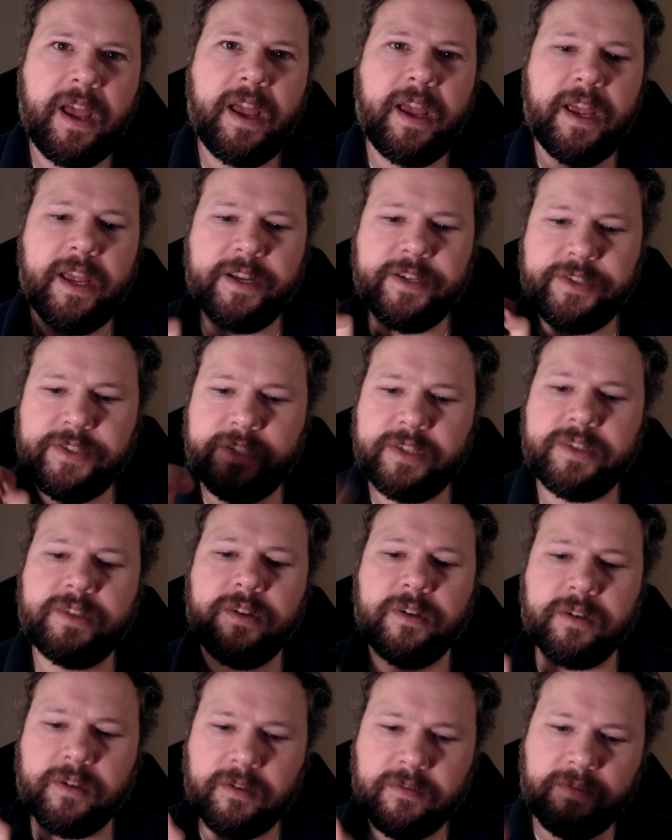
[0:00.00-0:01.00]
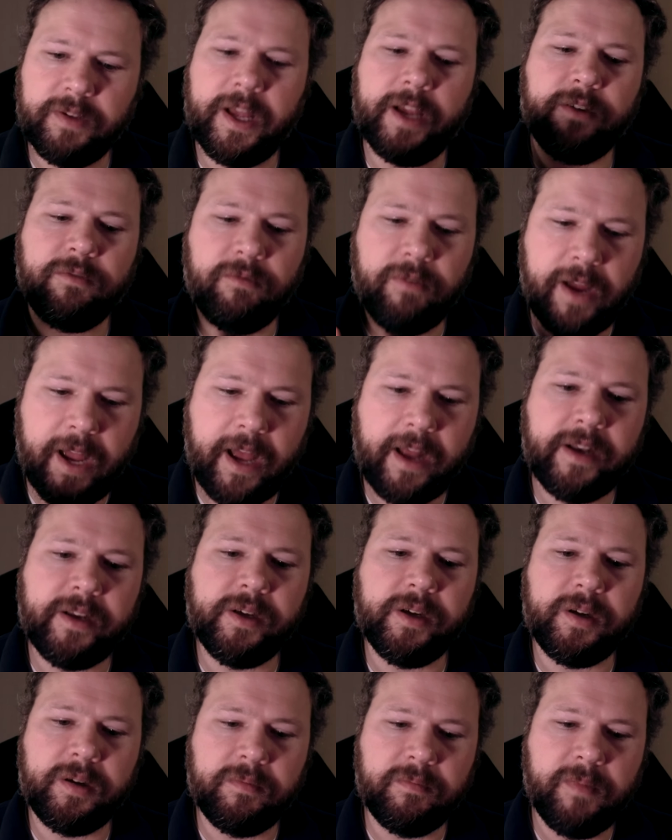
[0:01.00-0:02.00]
It's just sort of like
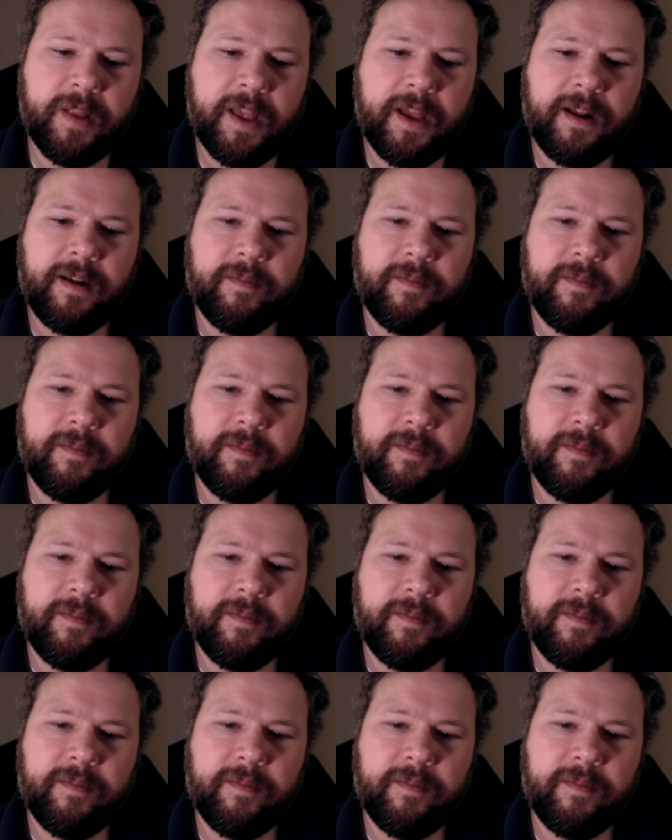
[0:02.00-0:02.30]
random,